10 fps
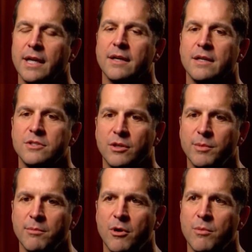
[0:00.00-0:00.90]
Yeah, it's going to
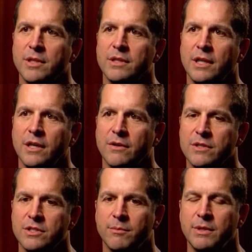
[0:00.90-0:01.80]
be a moment,
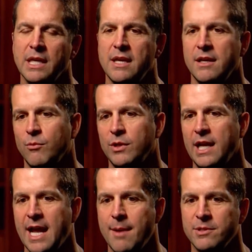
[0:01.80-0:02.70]
It's going to be, and when
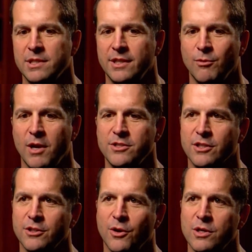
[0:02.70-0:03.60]
that happens, I think Ray's
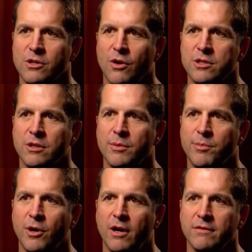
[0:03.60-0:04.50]
going to know he's always going to be
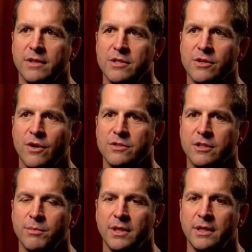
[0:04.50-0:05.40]
a part of it. He's always
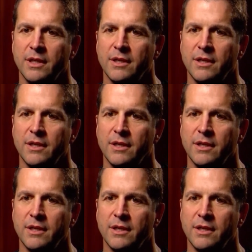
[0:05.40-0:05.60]
going to be